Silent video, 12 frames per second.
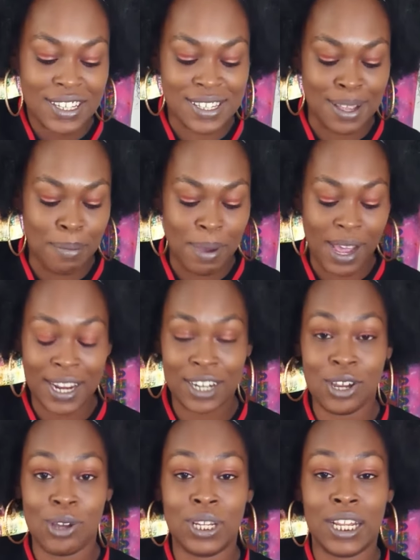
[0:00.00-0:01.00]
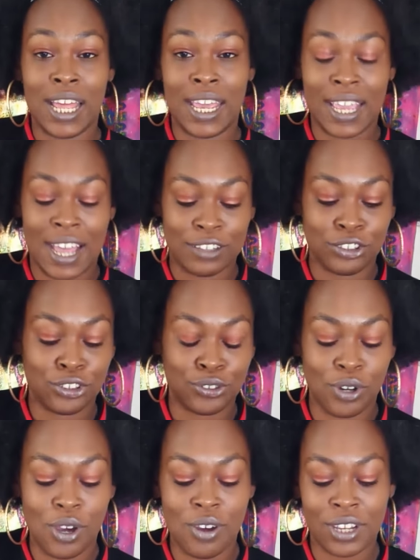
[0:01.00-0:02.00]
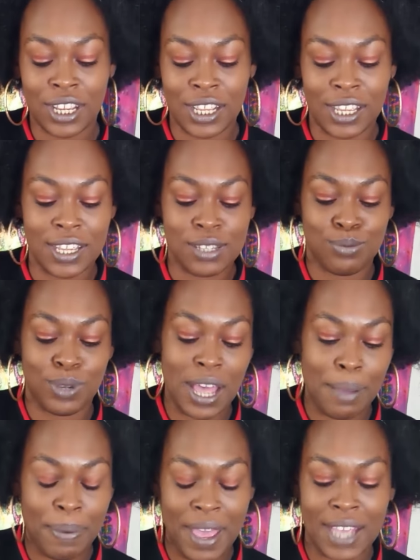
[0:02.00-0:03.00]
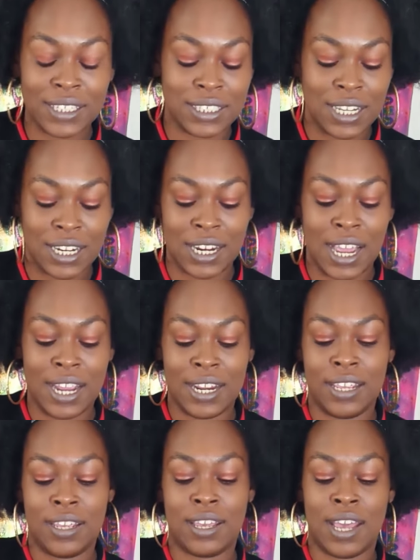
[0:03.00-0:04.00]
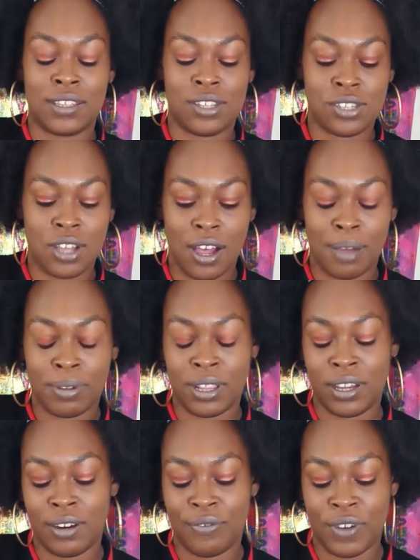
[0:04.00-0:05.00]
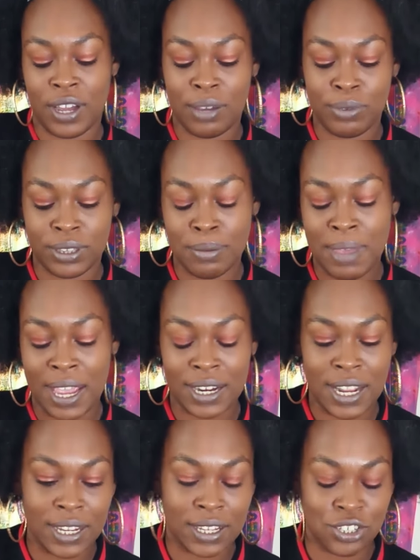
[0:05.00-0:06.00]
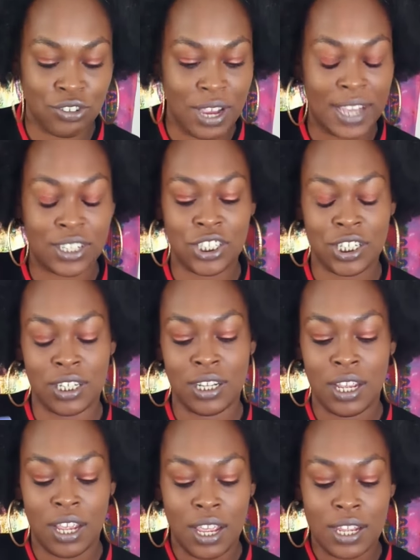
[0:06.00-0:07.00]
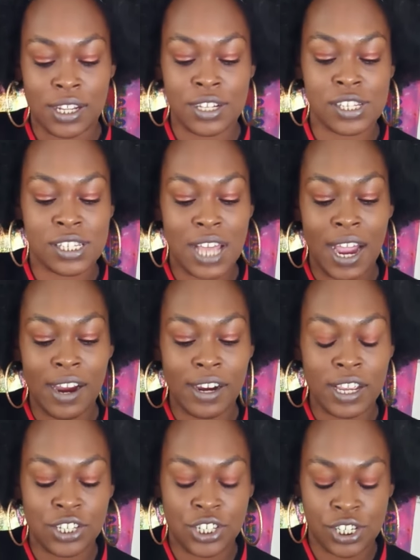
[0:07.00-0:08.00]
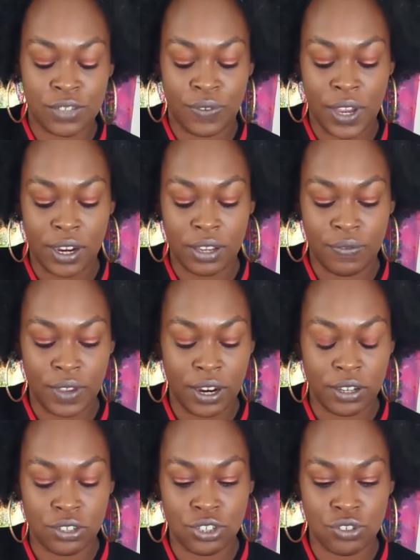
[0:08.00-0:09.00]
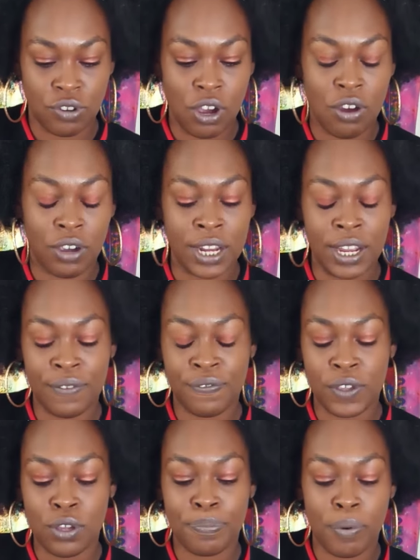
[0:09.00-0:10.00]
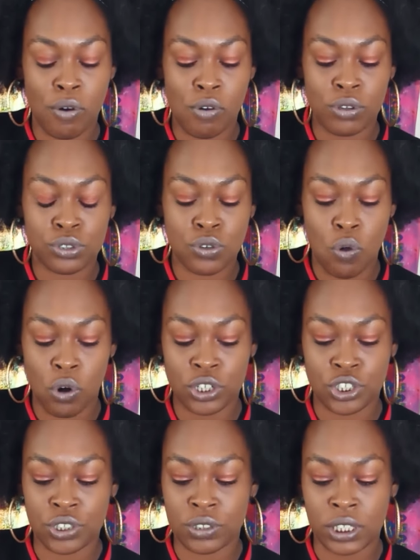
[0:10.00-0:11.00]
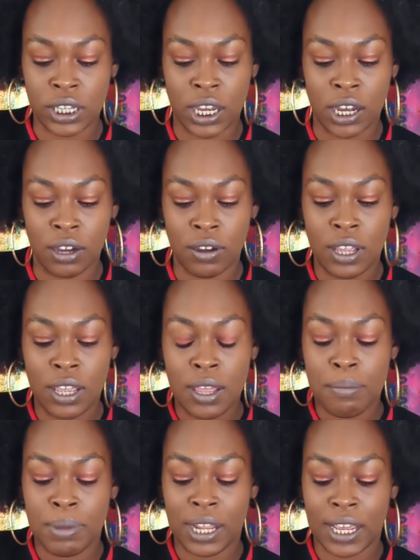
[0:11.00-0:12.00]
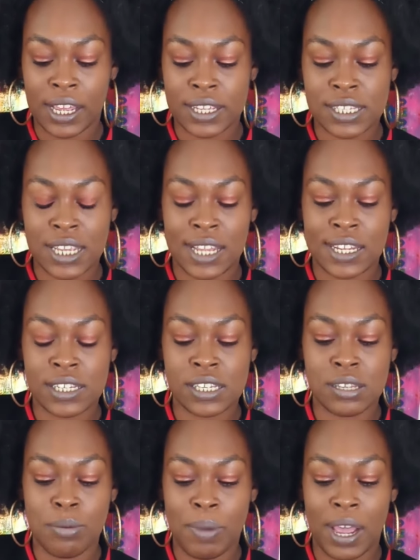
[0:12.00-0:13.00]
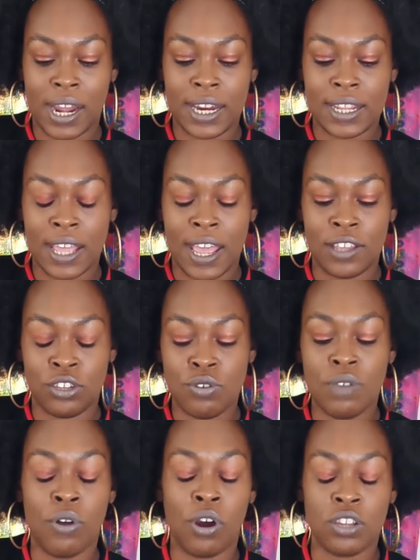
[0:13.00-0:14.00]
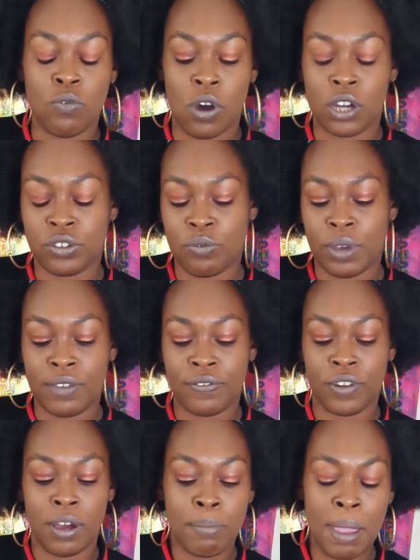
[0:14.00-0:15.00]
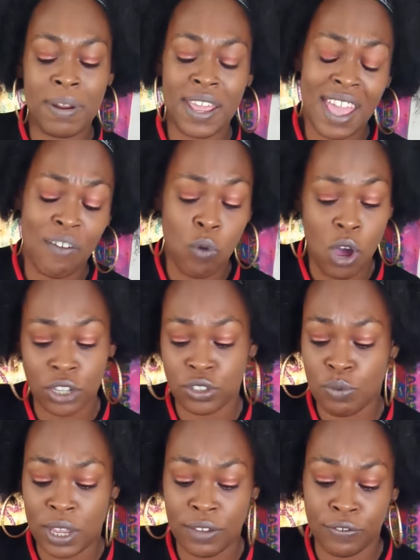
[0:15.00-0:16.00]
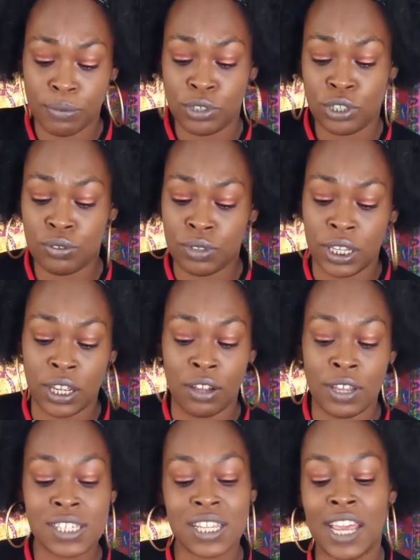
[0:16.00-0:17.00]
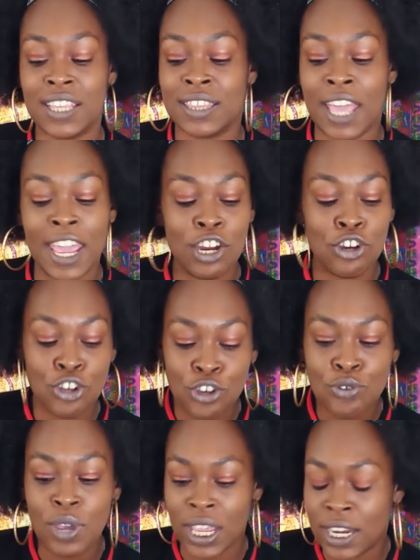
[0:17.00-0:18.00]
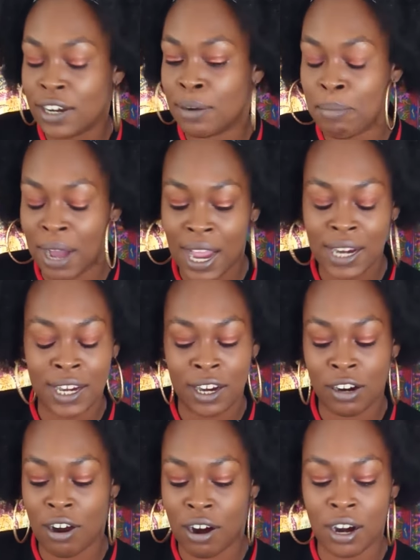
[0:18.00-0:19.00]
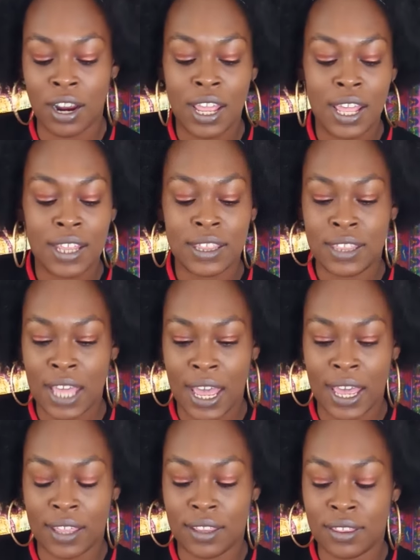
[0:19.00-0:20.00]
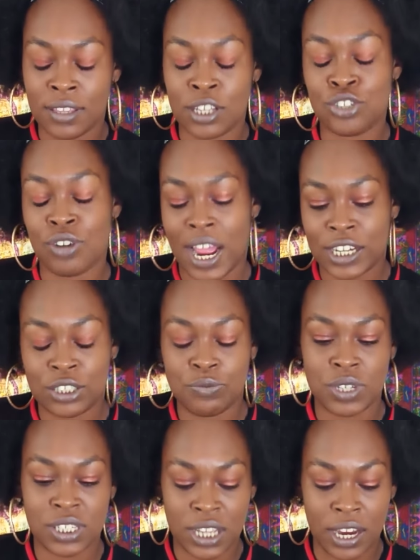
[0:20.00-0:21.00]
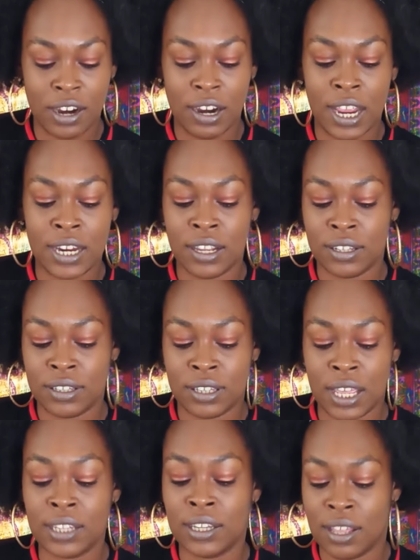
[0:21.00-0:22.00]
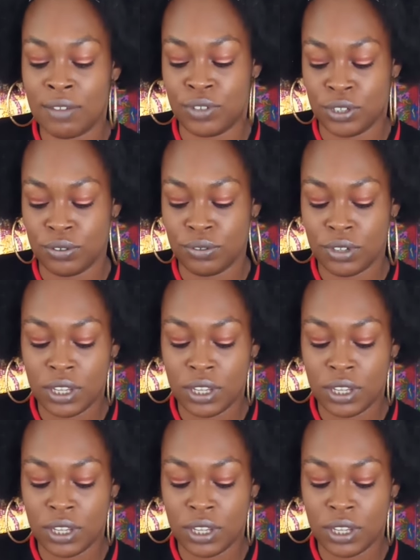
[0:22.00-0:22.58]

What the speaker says: Somebody don't like how strong it is. We got passion ignited at the top, clarifying with the magnetic attraction. The desire is just very, very strong, and they feel pulled towards you, Leo. But like I said, this is somebody that you have already walked away from. Maybe they have walked away from you, Leo. It's like they knew in their mind and their heart that the attraction was there and that they love you.